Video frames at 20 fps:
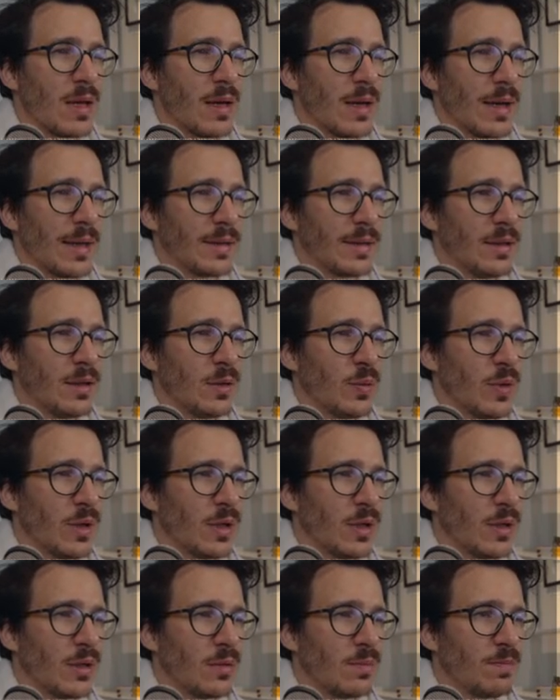I think we
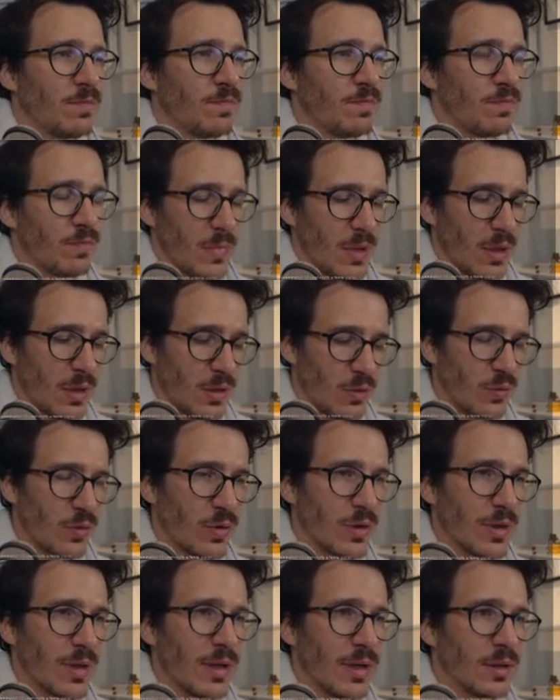can
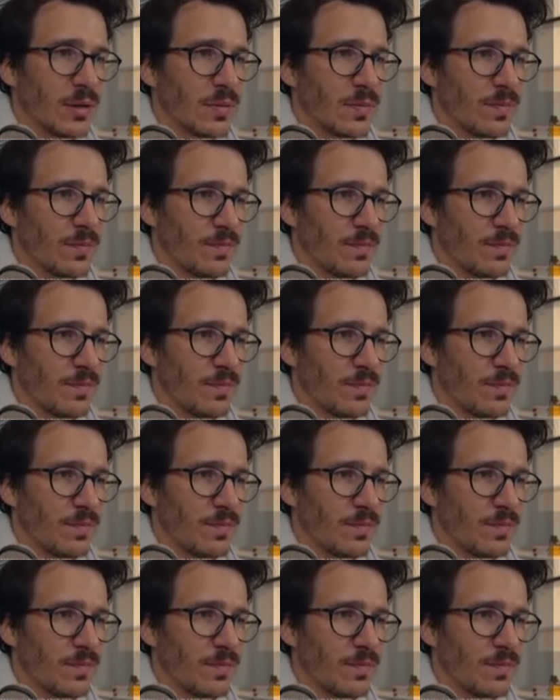ignore that.